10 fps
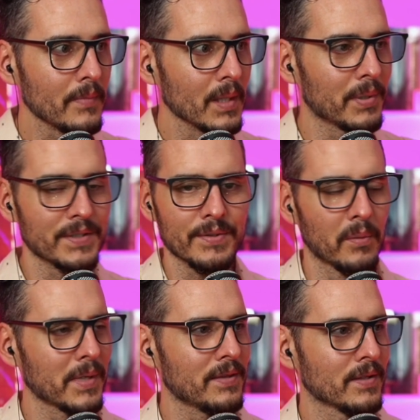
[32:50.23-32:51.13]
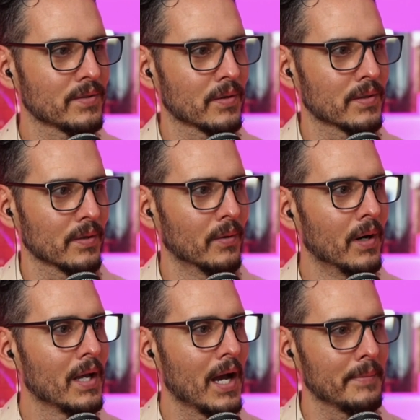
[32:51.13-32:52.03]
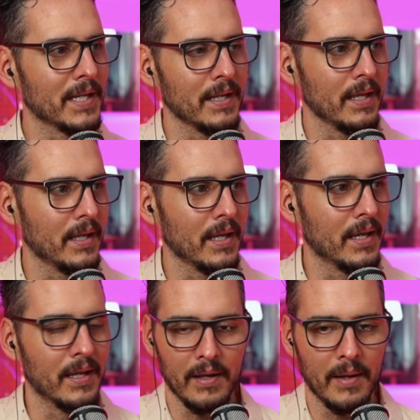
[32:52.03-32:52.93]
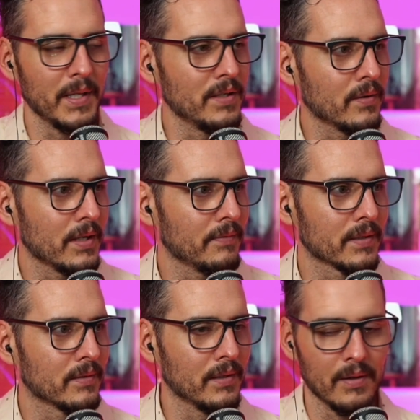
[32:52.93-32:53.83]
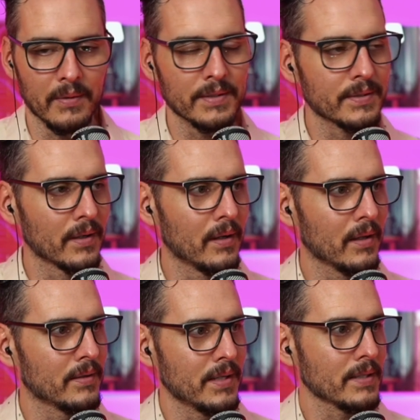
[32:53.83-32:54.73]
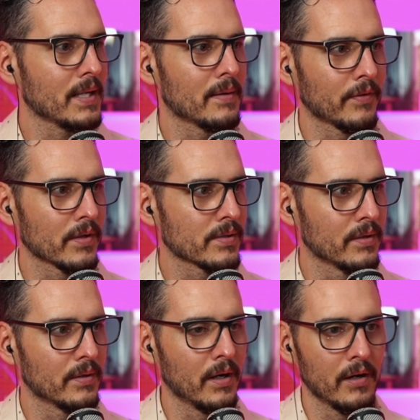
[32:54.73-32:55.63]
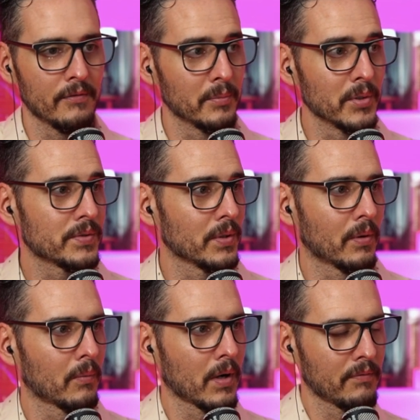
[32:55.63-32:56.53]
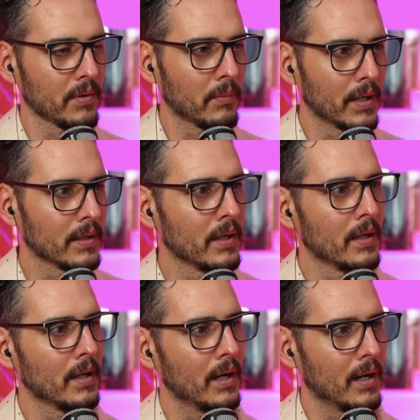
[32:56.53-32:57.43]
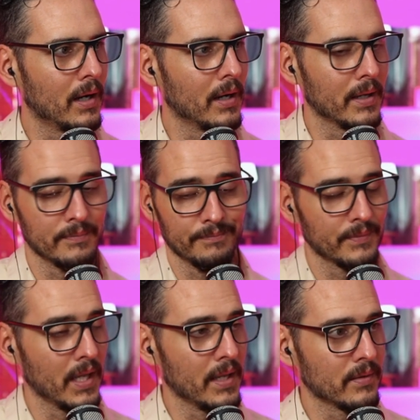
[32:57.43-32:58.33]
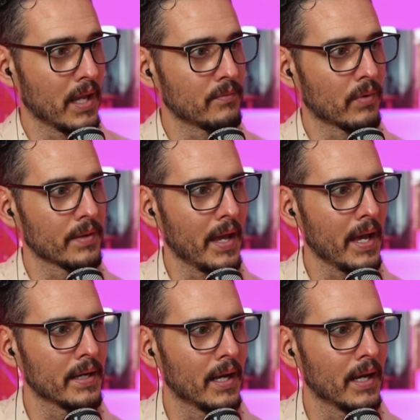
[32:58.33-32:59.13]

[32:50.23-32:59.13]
But so many things you could do. I mean, you could even, install a desktop version of Ubuntu or whatever you want, and run that.